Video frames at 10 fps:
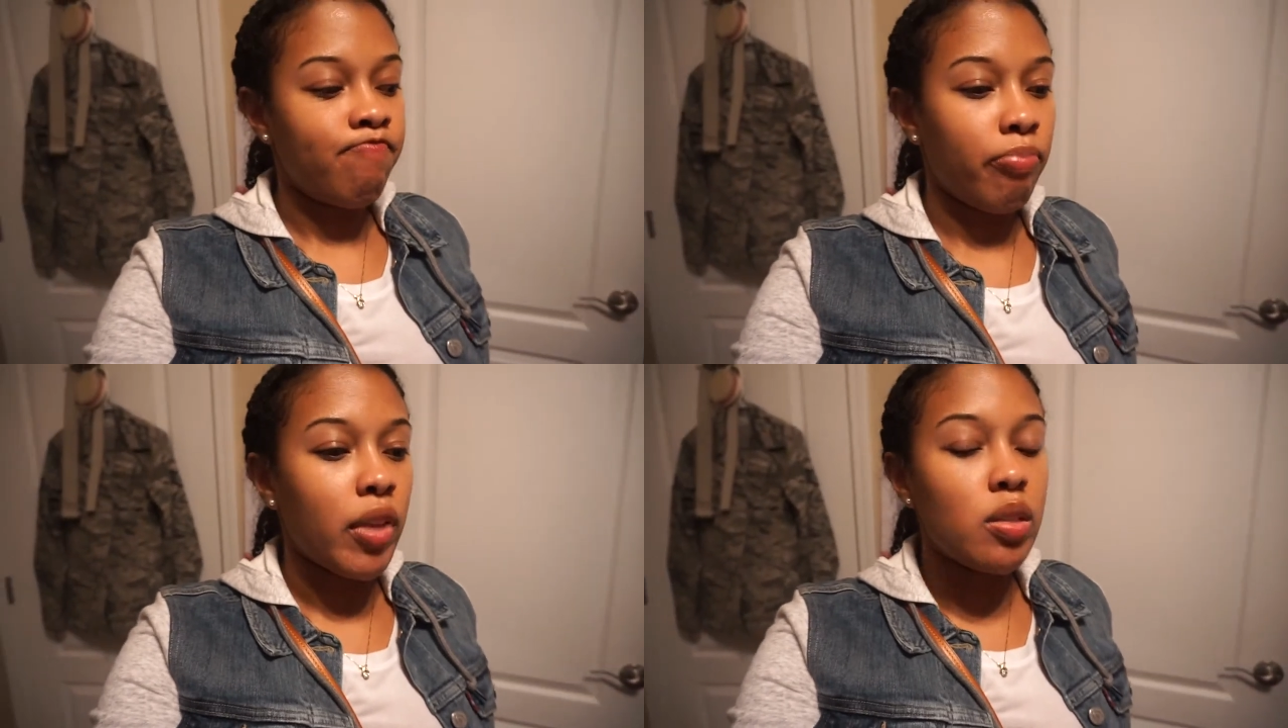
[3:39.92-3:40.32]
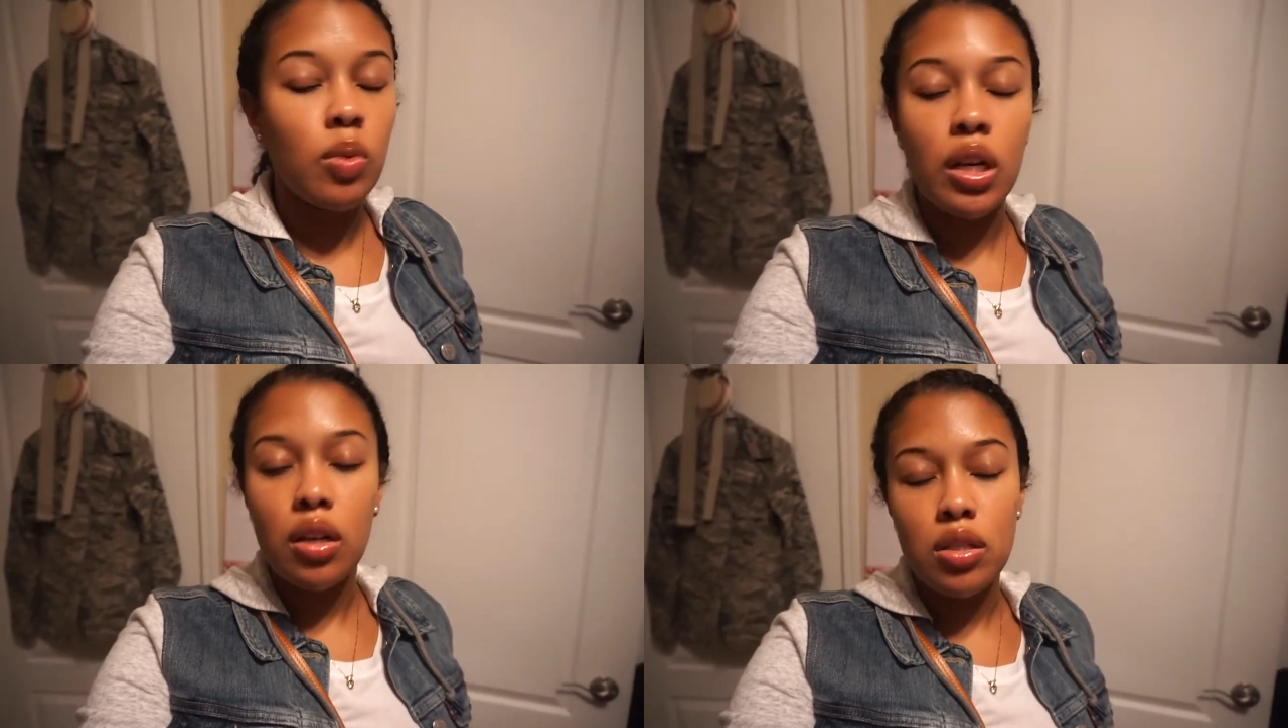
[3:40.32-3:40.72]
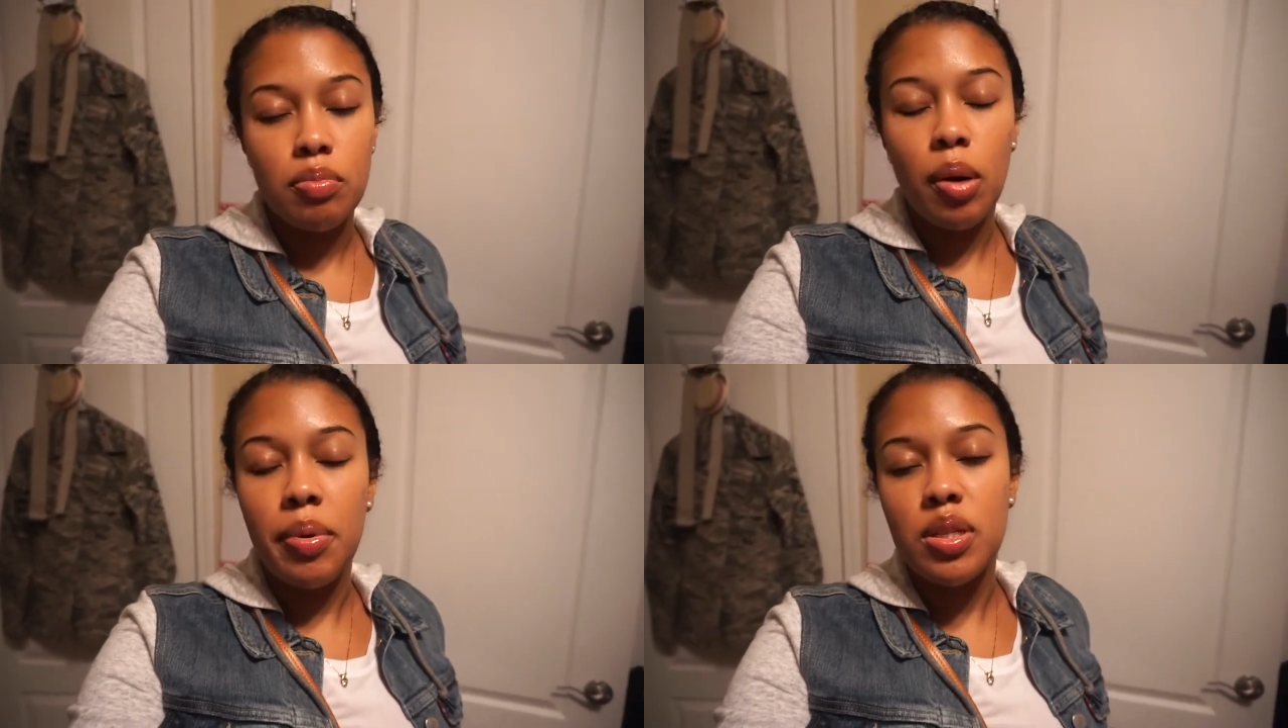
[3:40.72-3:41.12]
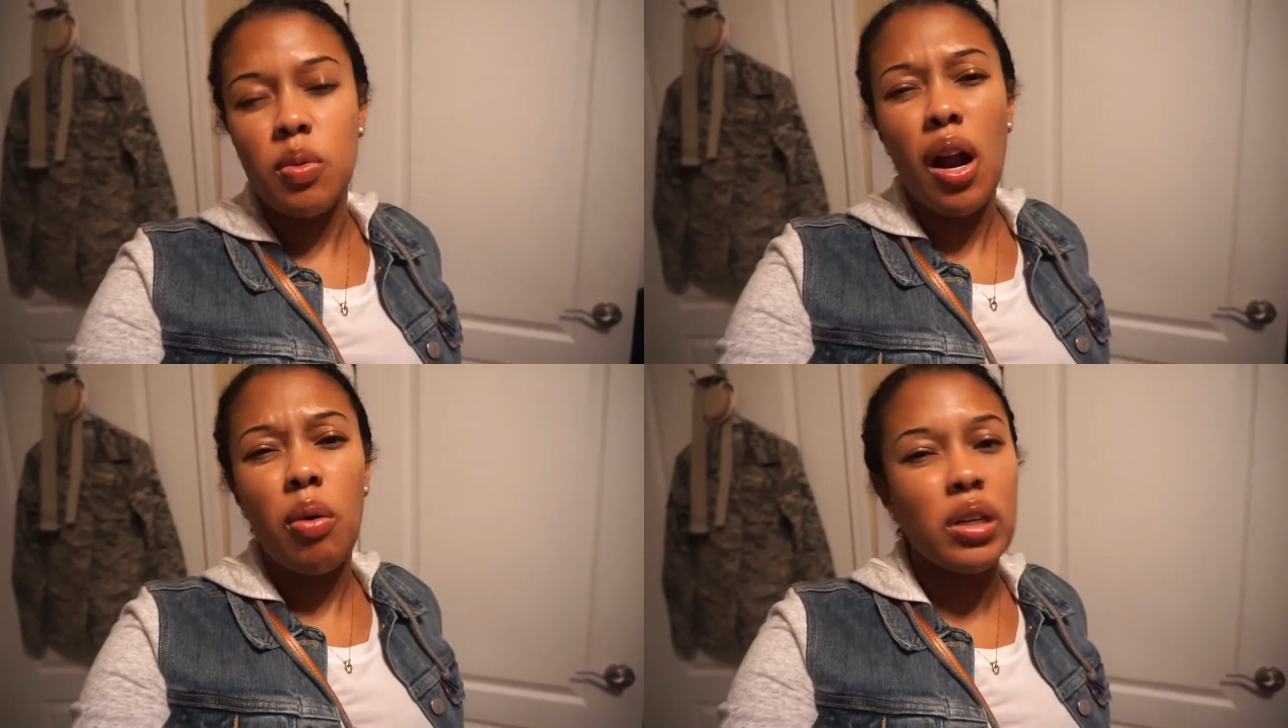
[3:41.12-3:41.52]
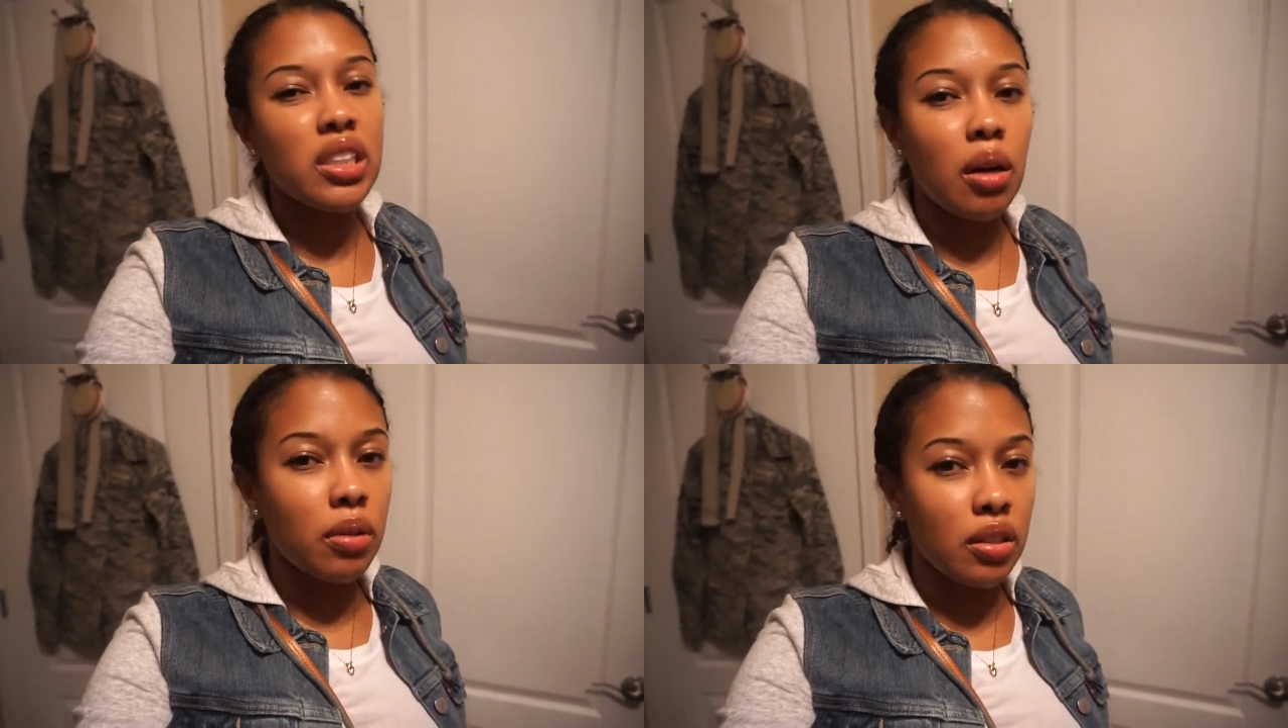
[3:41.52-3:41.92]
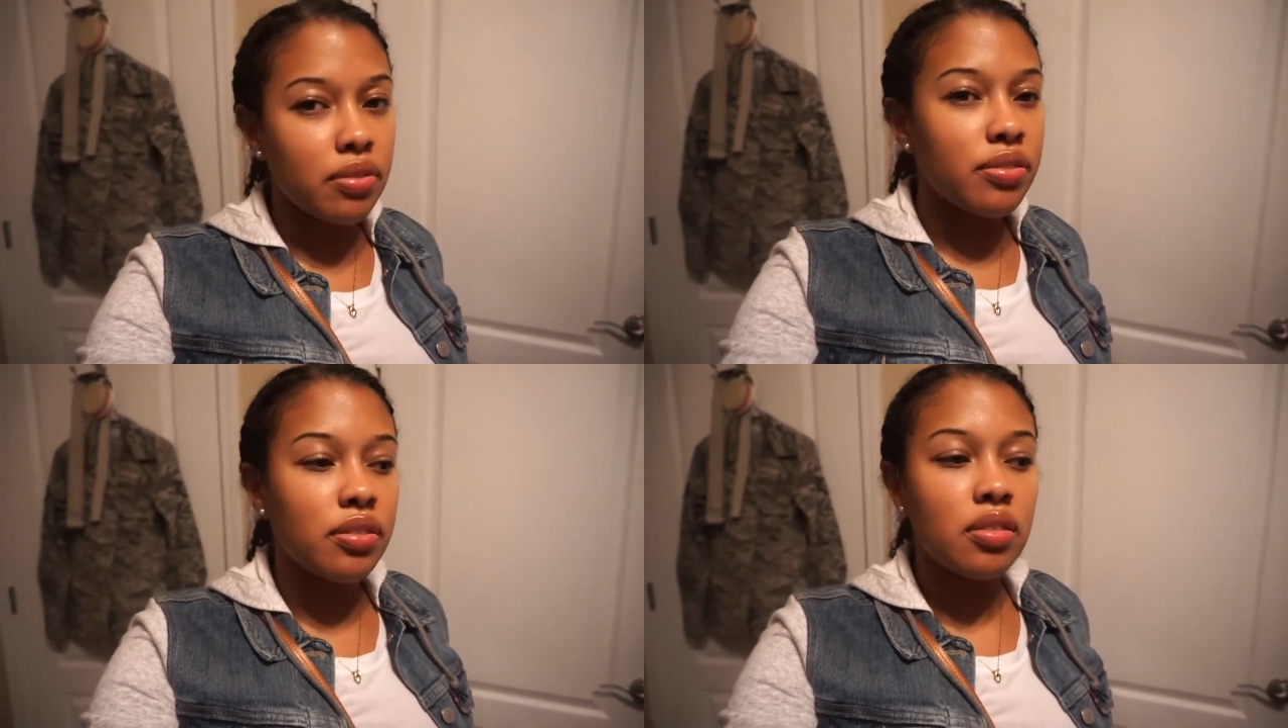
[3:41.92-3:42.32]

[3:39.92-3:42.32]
it's one of those moments where I wish I would have